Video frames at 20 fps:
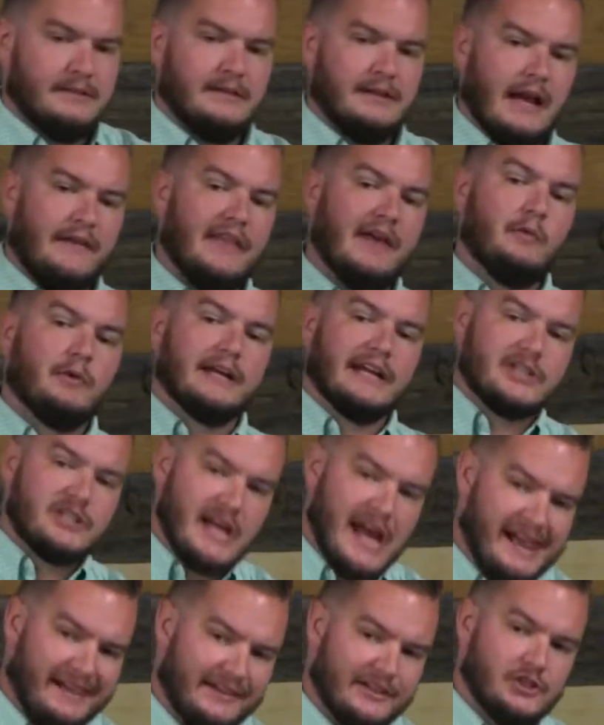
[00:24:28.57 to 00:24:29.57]
And they want to
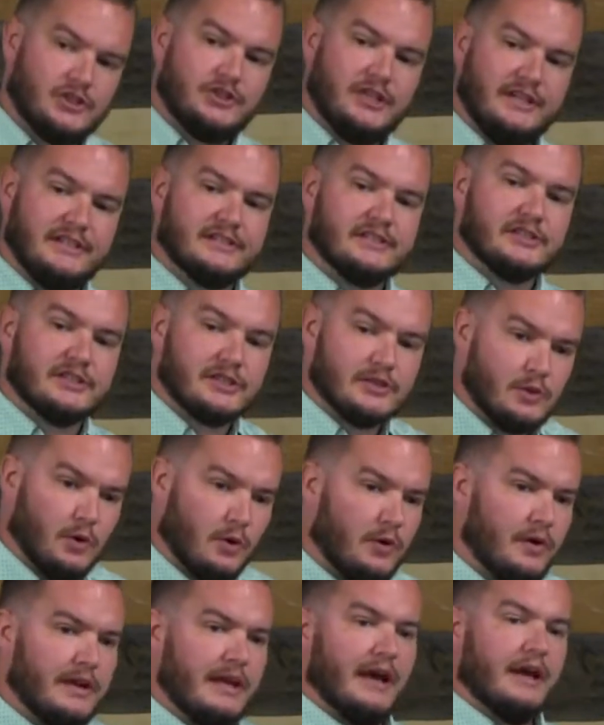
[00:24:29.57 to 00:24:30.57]
challenge Jesus'
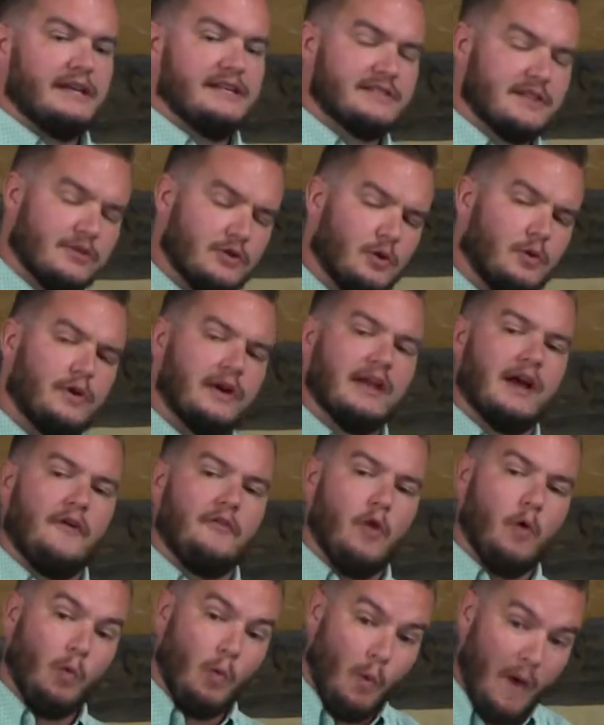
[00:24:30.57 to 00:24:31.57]
authority on
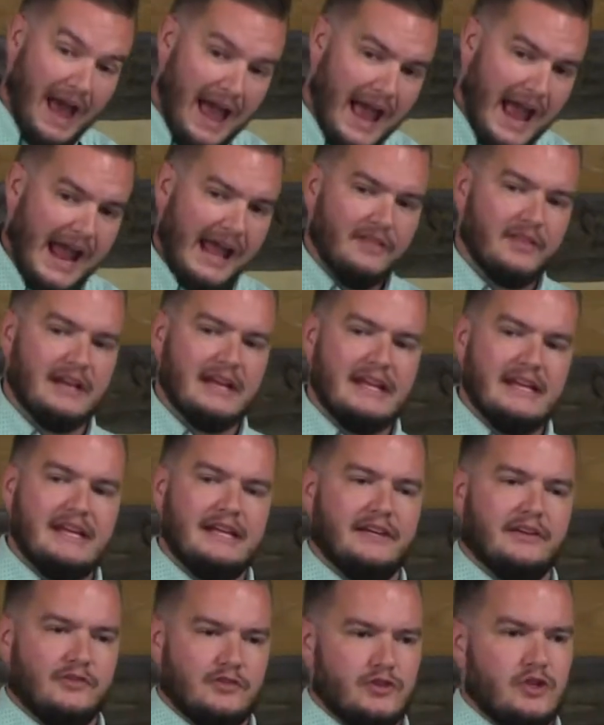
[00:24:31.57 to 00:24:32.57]
the way that he
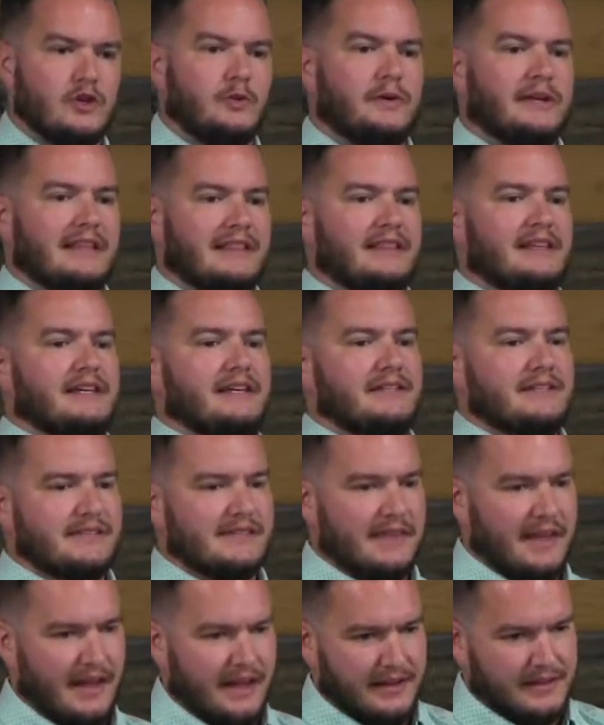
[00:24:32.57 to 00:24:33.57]
is doing these
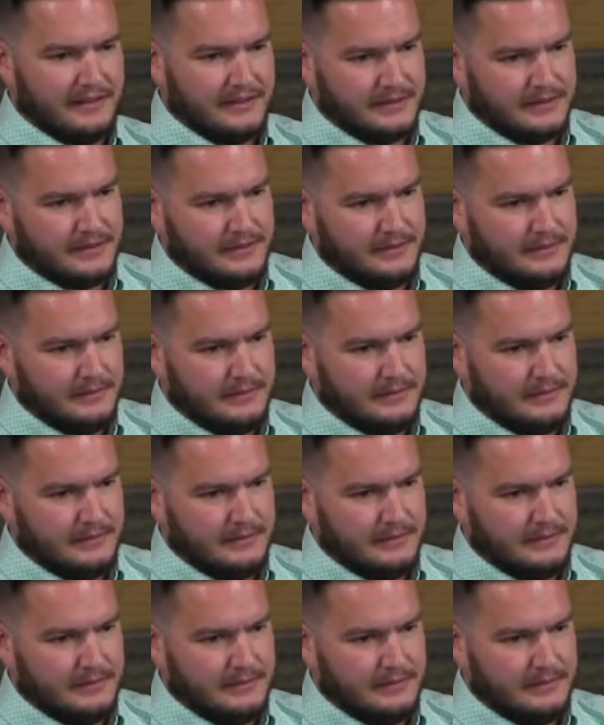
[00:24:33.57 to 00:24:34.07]
things.